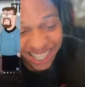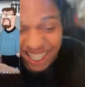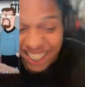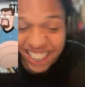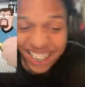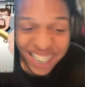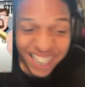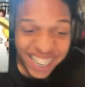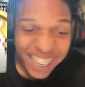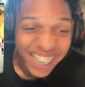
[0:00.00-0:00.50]

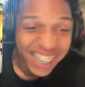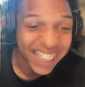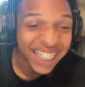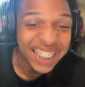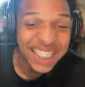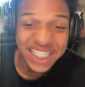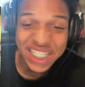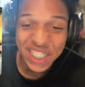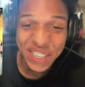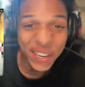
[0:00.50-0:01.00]
off? This
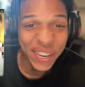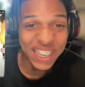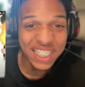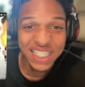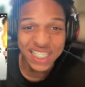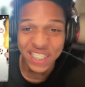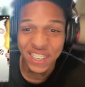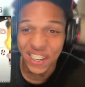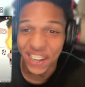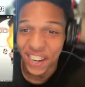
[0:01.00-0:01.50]
is
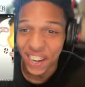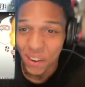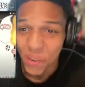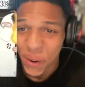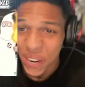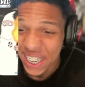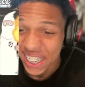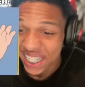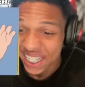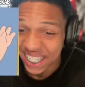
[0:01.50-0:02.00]
crazy, y'all.
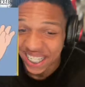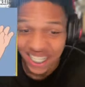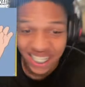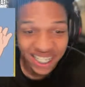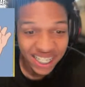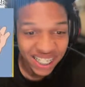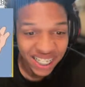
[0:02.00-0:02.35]
What the?